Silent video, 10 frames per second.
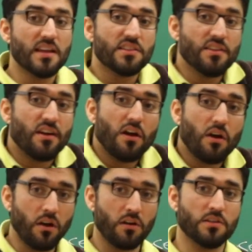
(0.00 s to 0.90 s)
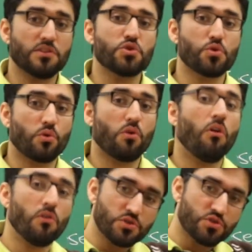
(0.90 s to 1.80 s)
the Earth should
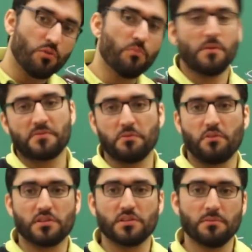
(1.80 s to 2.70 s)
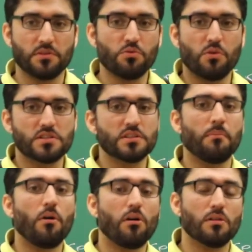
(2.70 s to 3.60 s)
also move towards the
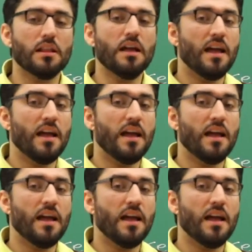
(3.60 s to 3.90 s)
ball.